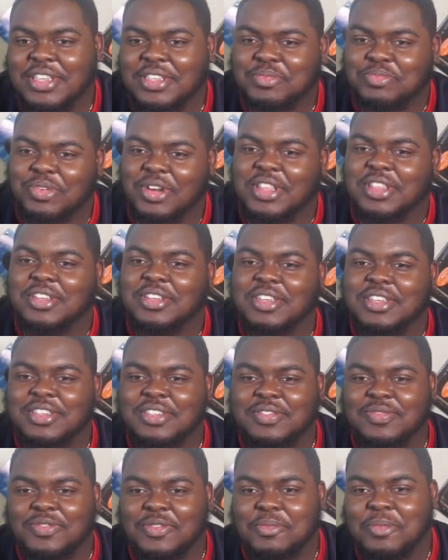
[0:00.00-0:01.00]
His brother
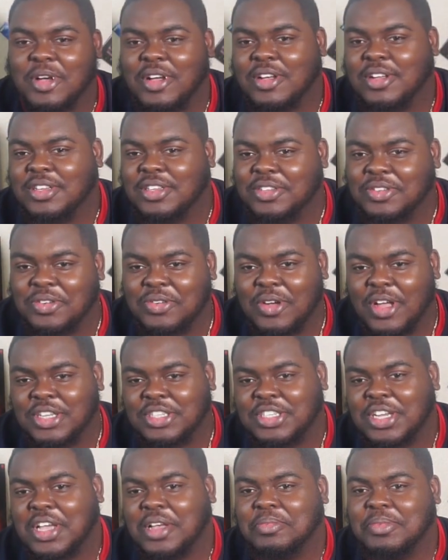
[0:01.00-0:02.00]
is from our
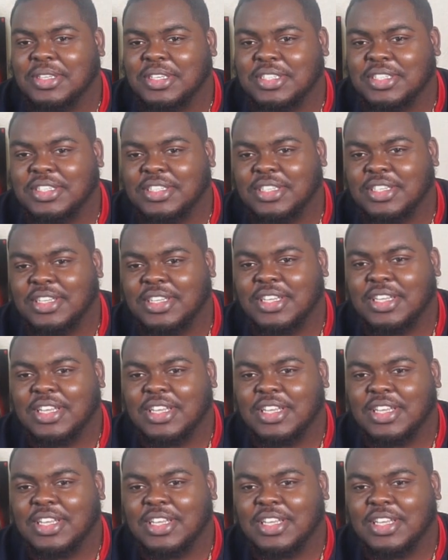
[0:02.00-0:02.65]
chapter and shit.